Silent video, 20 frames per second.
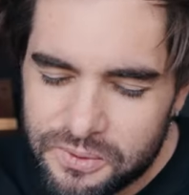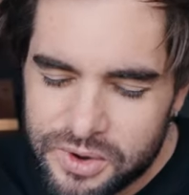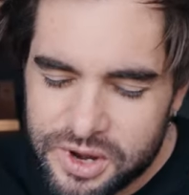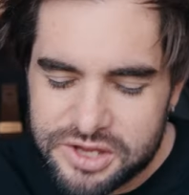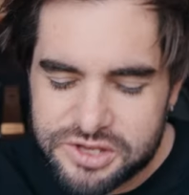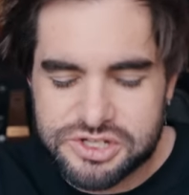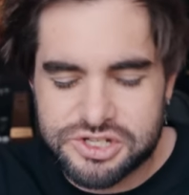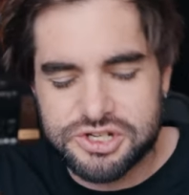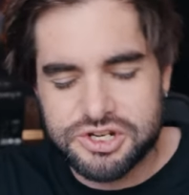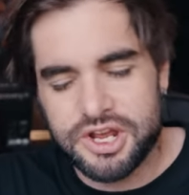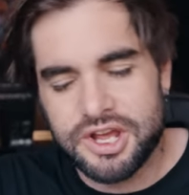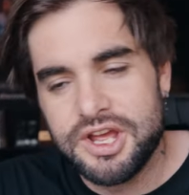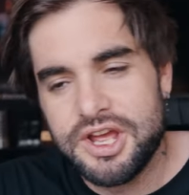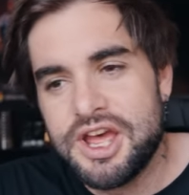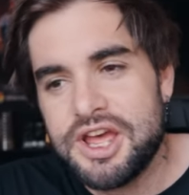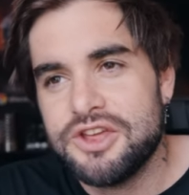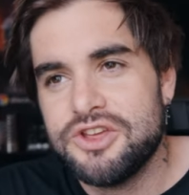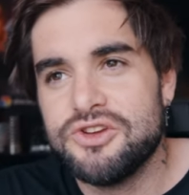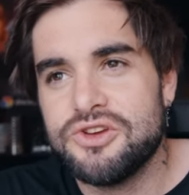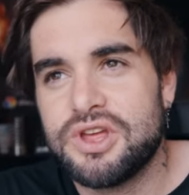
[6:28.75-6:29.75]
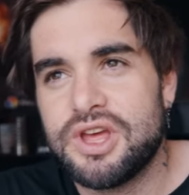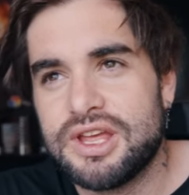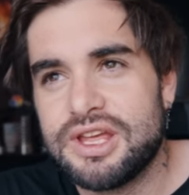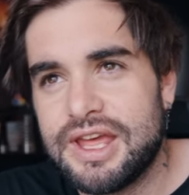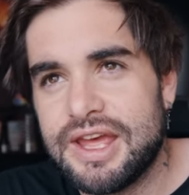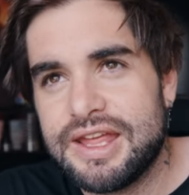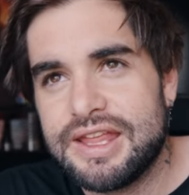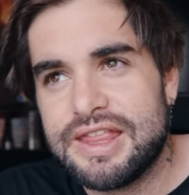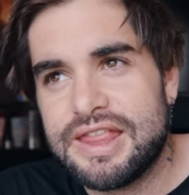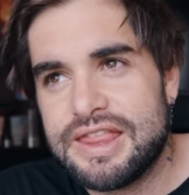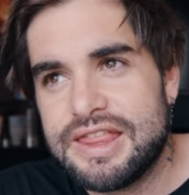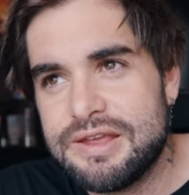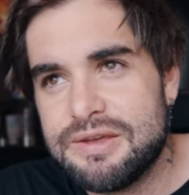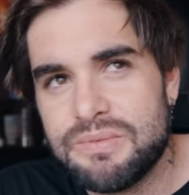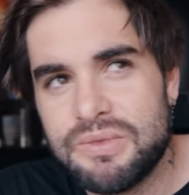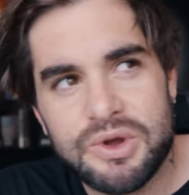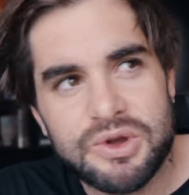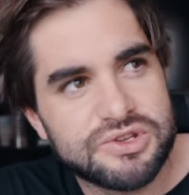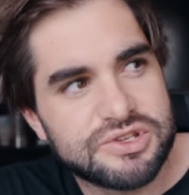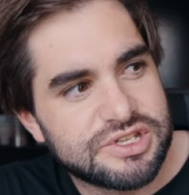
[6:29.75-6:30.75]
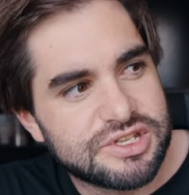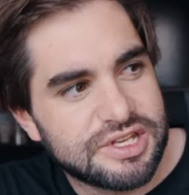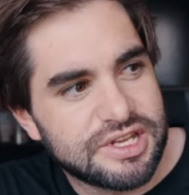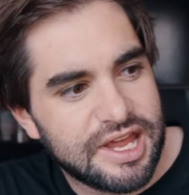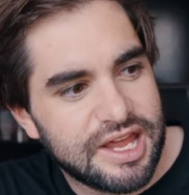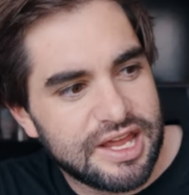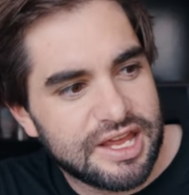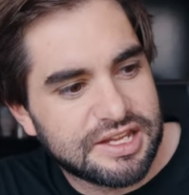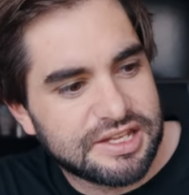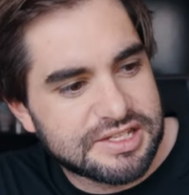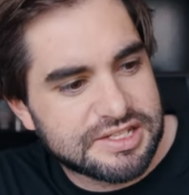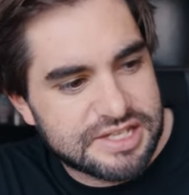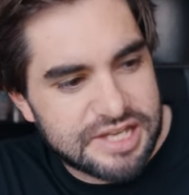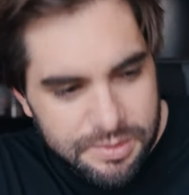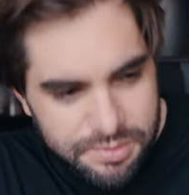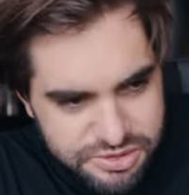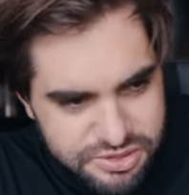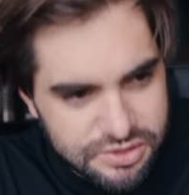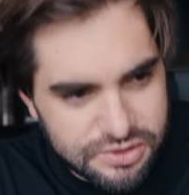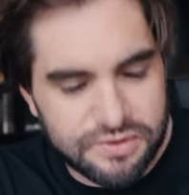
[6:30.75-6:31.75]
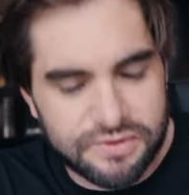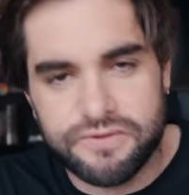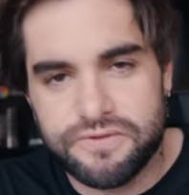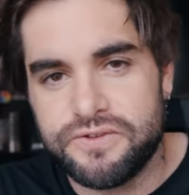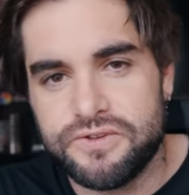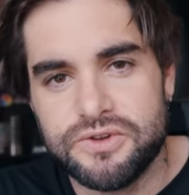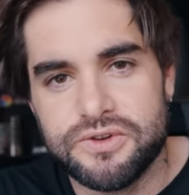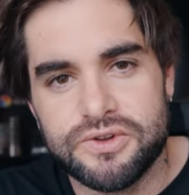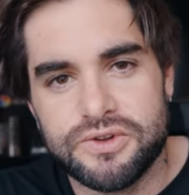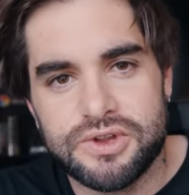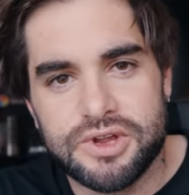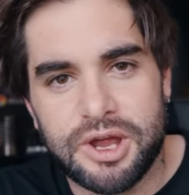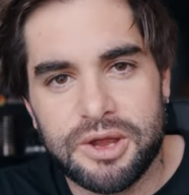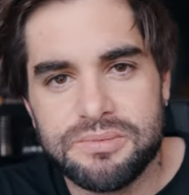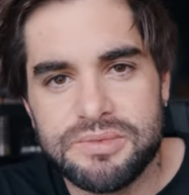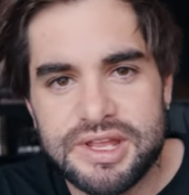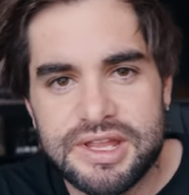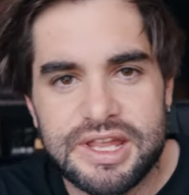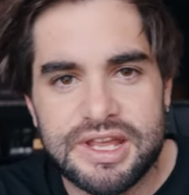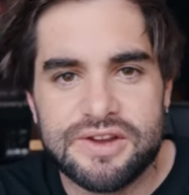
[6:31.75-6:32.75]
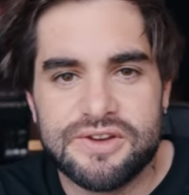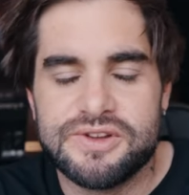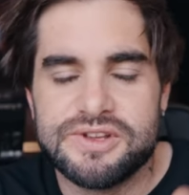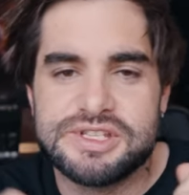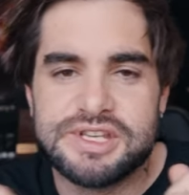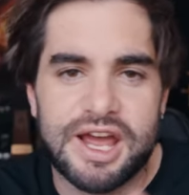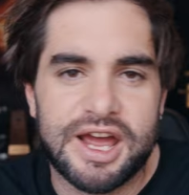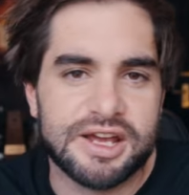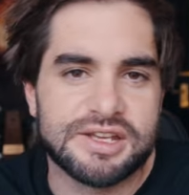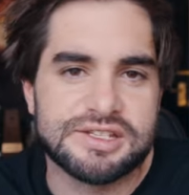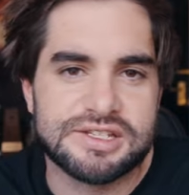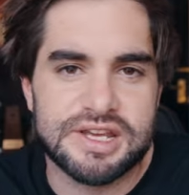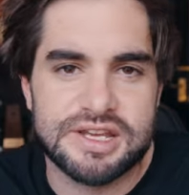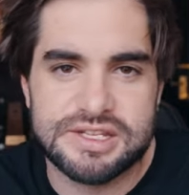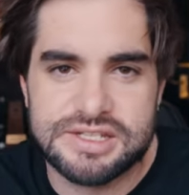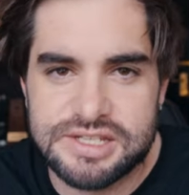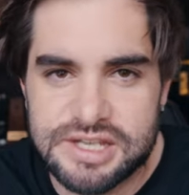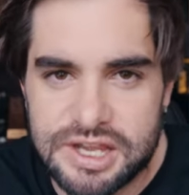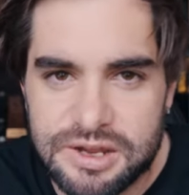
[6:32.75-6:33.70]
rich, you can get the most exceptional food. I mean, there is access